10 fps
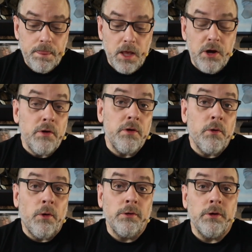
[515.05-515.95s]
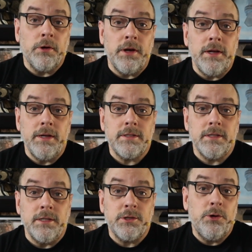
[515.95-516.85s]
they're older, and
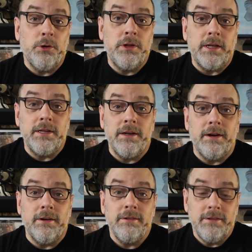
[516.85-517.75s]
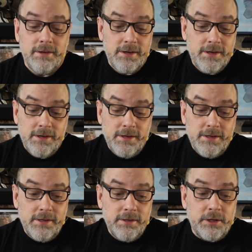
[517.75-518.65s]
it's cool that
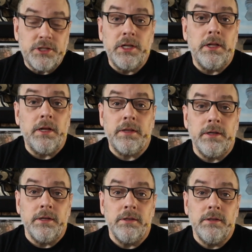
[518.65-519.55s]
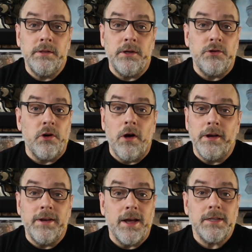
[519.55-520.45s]
they're still at their
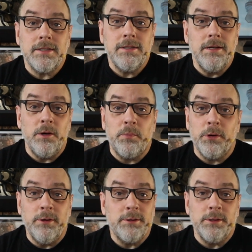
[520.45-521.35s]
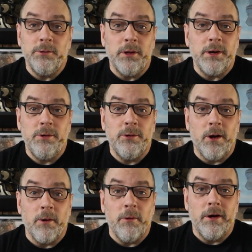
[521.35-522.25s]
drawing desks, producing really cool
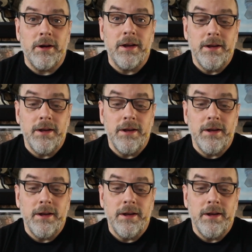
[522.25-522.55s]
artwork.